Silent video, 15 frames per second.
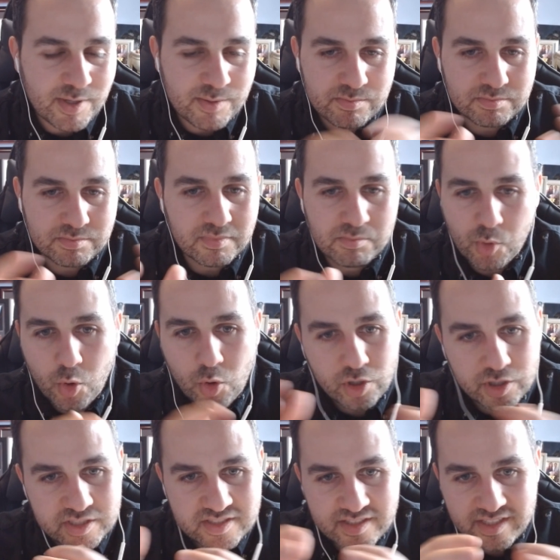I'm
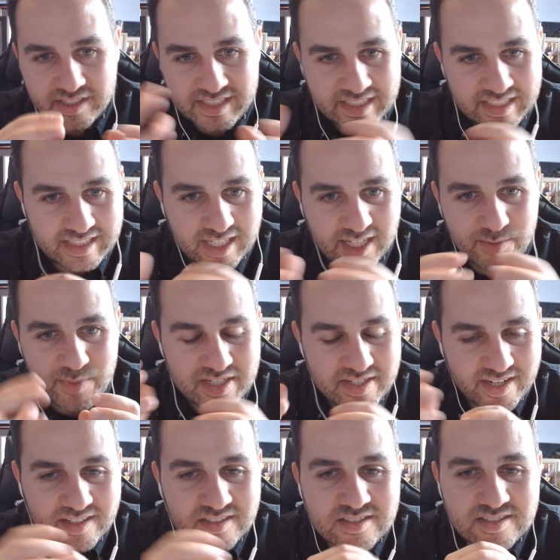more into the EDM and
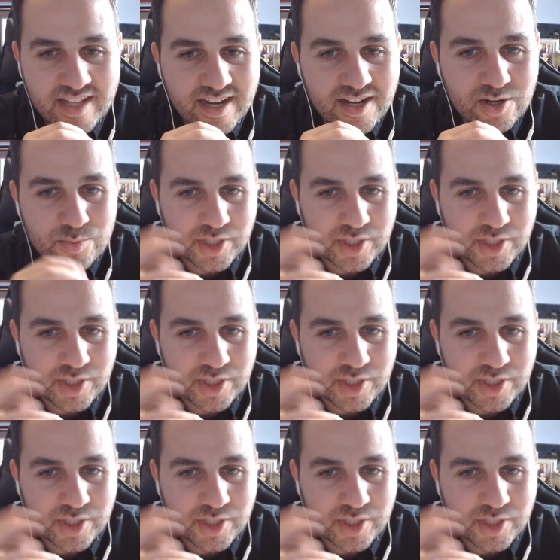dance now,